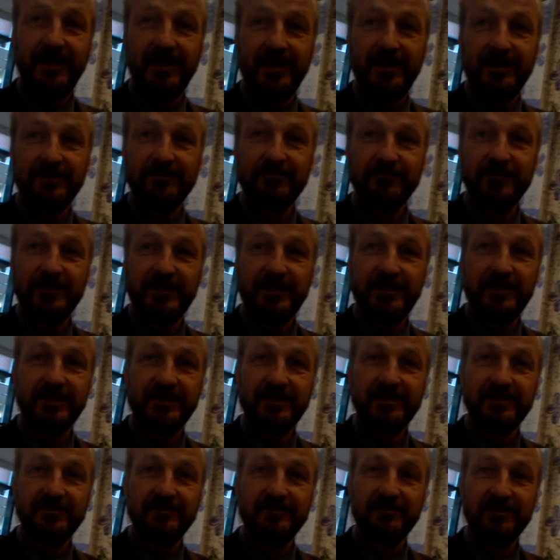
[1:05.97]
And
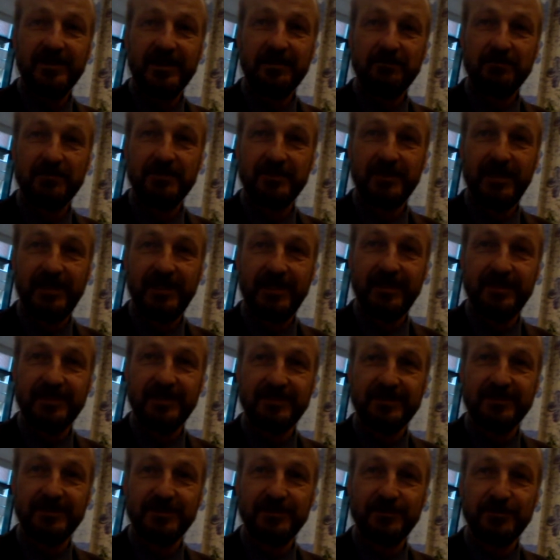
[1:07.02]
we develop a
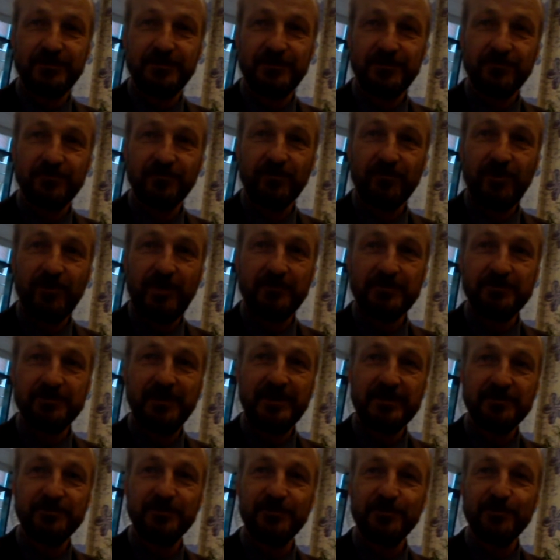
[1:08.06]

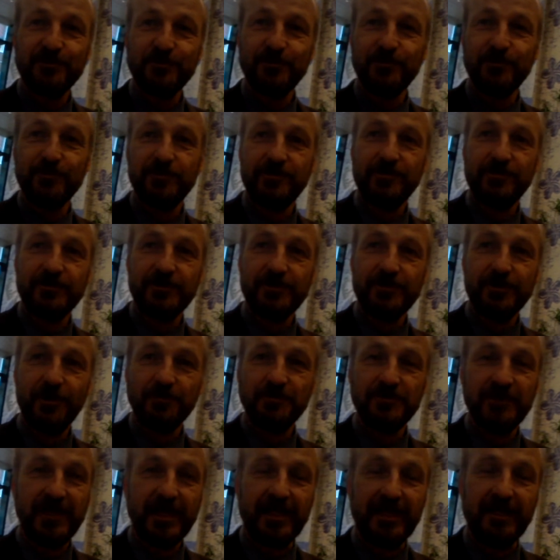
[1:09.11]
requirements management tool called
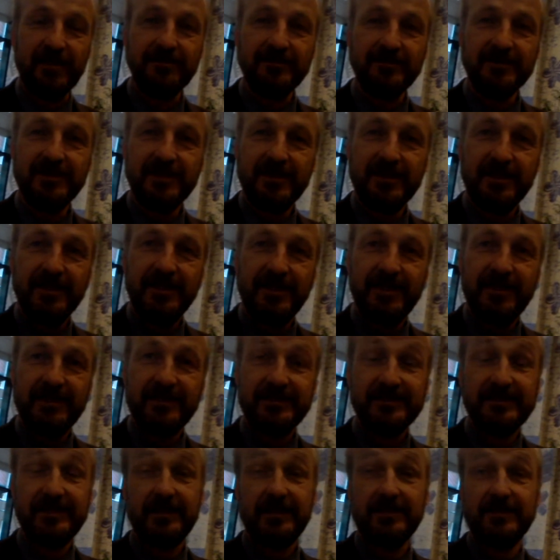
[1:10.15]
Scope Tracker.
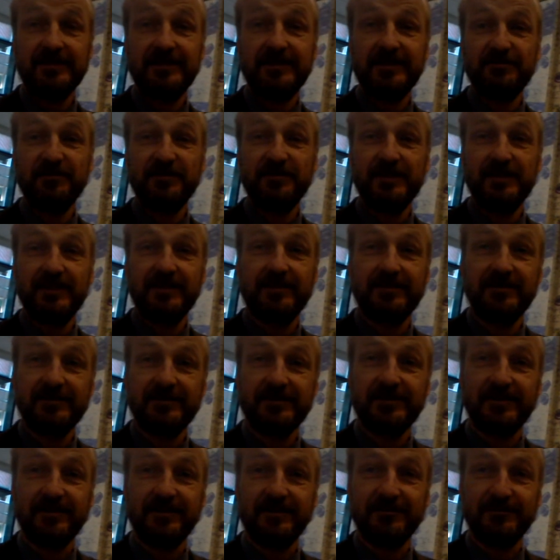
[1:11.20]
And it's done in Delphi, and
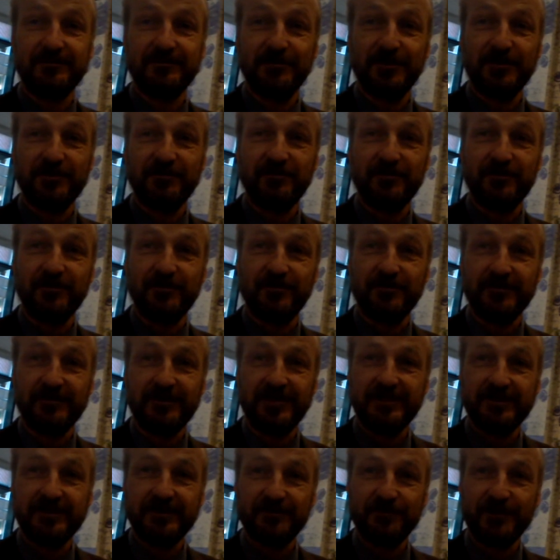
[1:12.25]
it's a wonderful
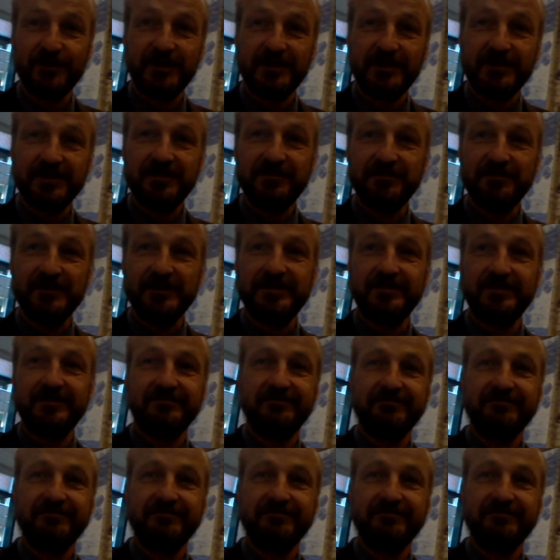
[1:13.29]
thing to work in Delphi.